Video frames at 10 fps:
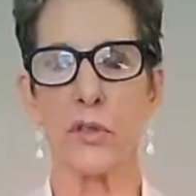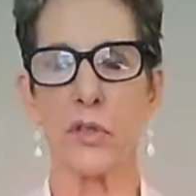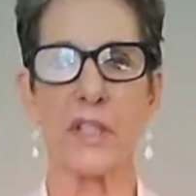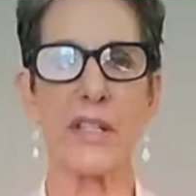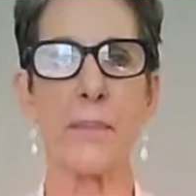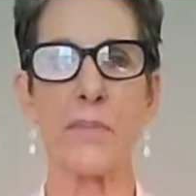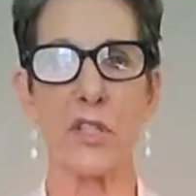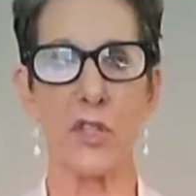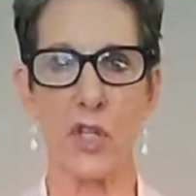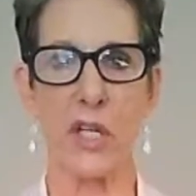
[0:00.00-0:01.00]
attempting to
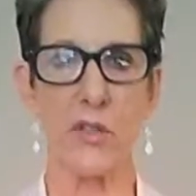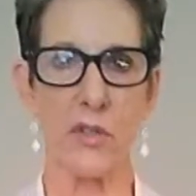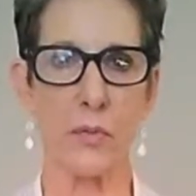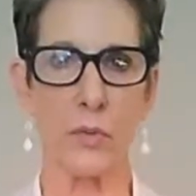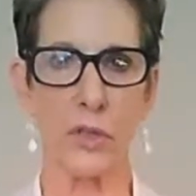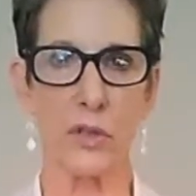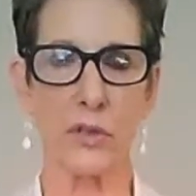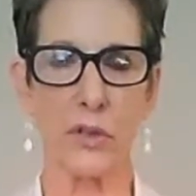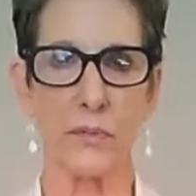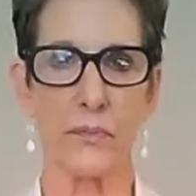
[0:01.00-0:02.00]
change the
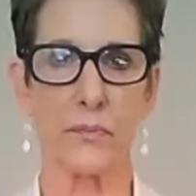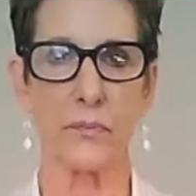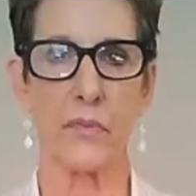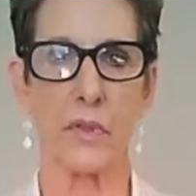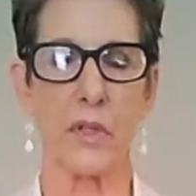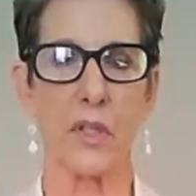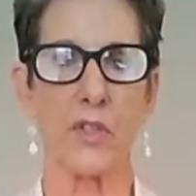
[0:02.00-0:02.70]
world that